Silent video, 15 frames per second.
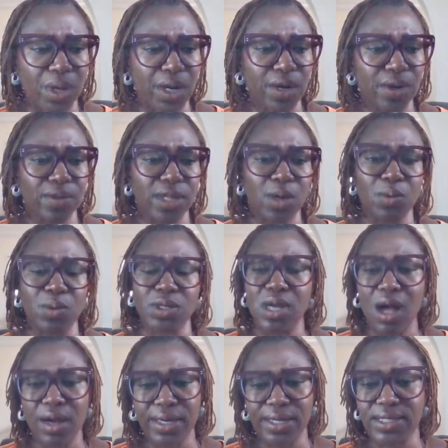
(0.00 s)
where they were
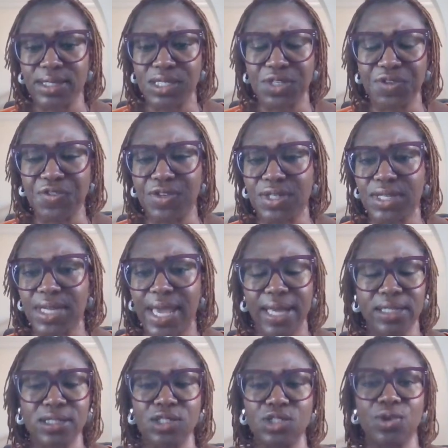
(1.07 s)
talking to different
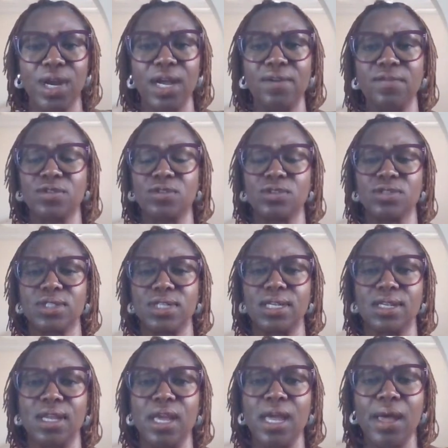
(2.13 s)
taxi drivers,
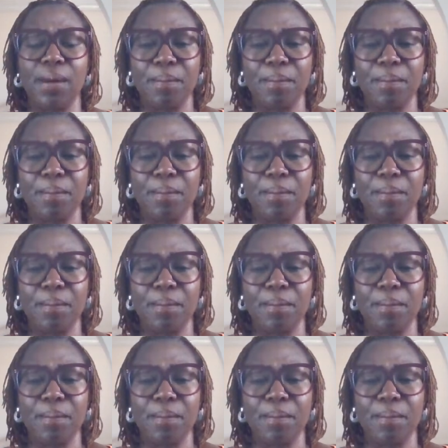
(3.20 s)
and